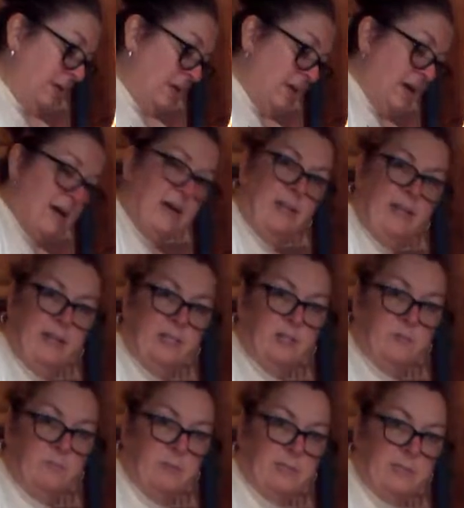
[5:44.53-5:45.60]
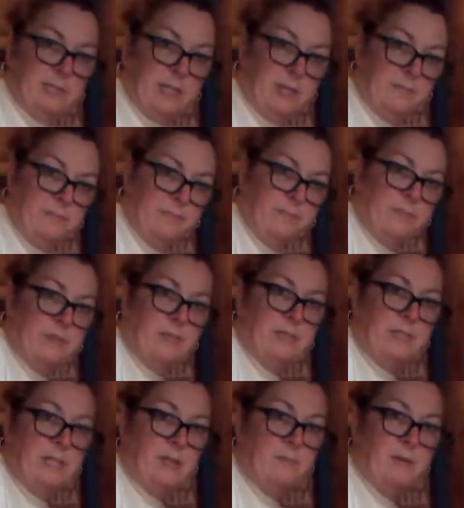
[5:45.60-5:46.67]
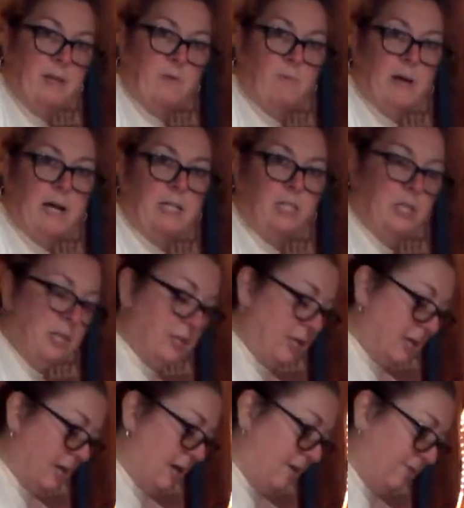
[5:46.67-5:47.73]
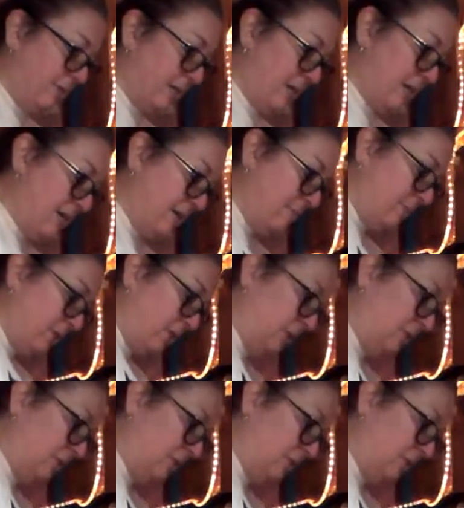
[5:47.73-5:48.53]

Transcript: Holidays are busy. Does anybody watching like have time